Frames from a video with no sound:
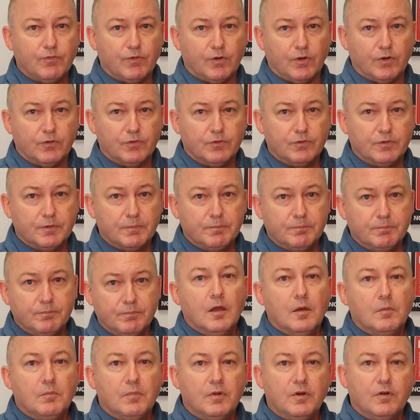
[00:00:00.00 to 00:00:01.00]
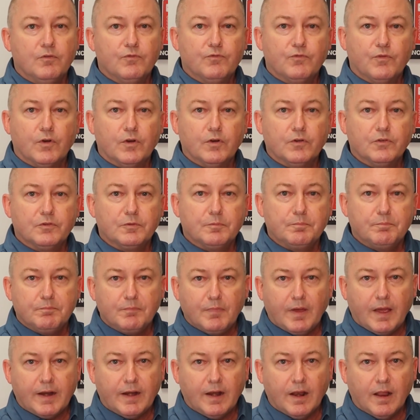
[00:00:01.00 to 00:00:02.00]
first. But at first,
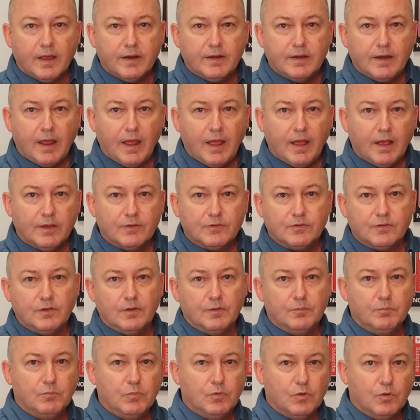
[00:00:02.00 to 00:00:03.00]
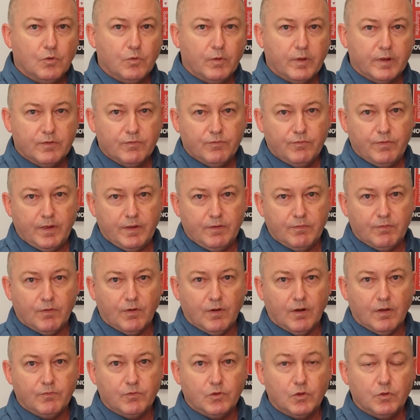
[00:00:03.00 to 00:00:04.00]
I'd like to ask a quick favor
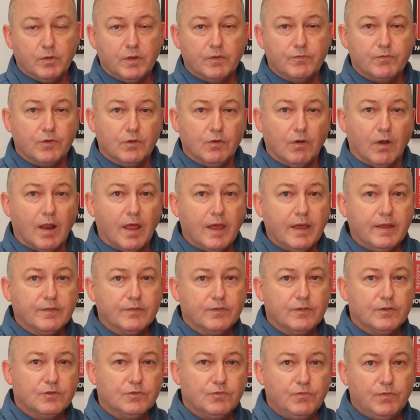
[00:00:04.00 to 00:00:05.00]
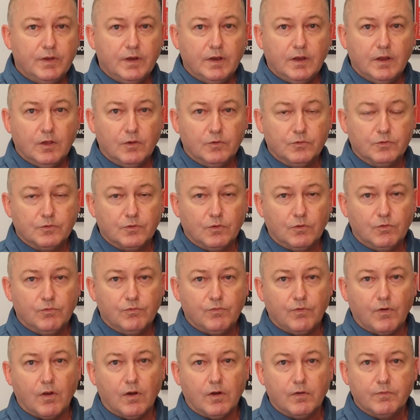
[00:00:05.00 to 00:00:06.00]
of you. If you like this video so
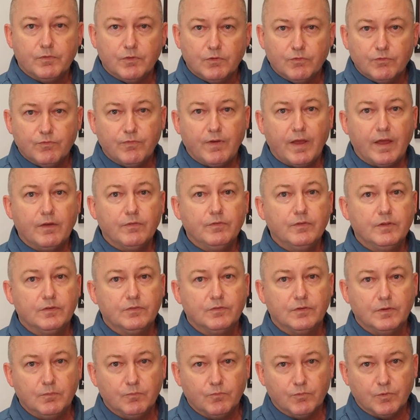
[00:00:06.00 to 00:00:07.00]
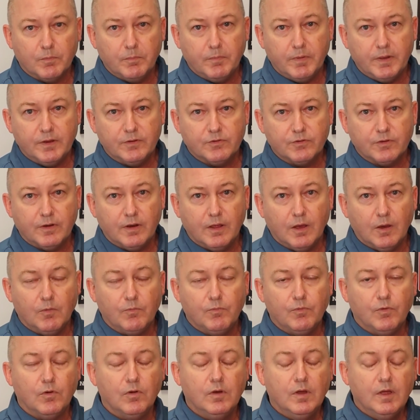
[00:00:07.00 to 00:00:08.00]
far, if you found this information
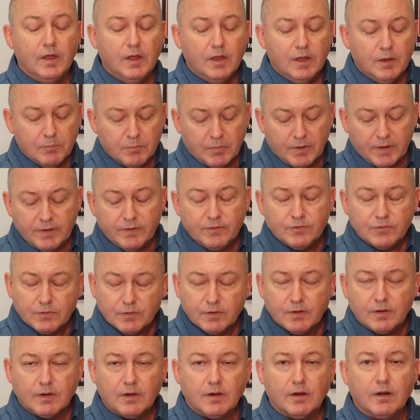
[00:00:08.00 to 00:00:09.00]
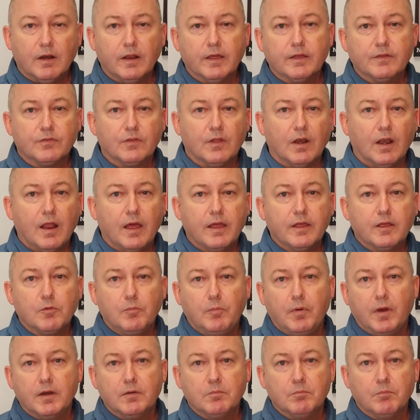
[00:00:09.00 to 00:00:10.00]
helpful, please click the like
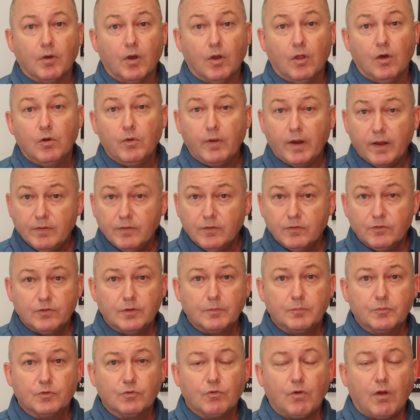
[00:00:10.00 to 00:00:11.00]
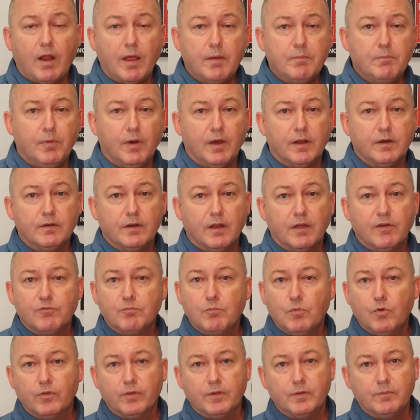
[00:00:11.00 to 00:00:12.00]
button below and the subscribe button. I have
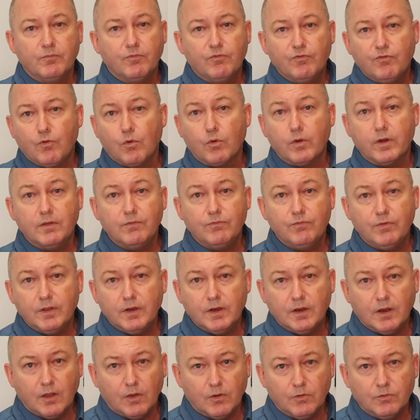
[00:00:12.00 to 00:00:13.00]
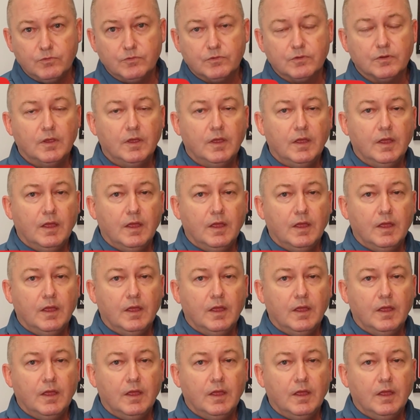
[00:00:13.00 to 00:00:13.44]
more than 40 videos